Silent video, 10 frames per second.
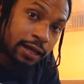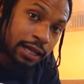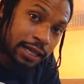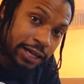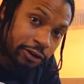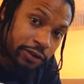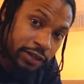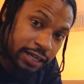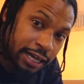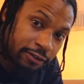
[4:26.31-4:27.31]
later in
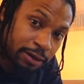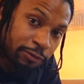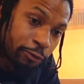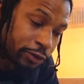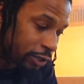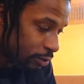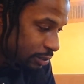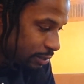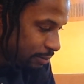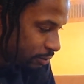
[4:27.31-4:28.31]
the day, right before they go to
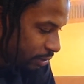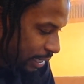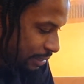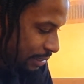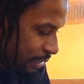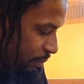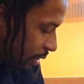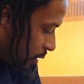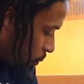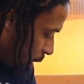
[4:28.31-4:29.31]
sleep, so they're not sleeping
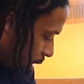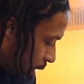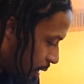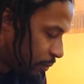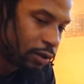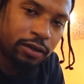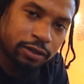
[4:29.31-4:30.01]
and then waking up,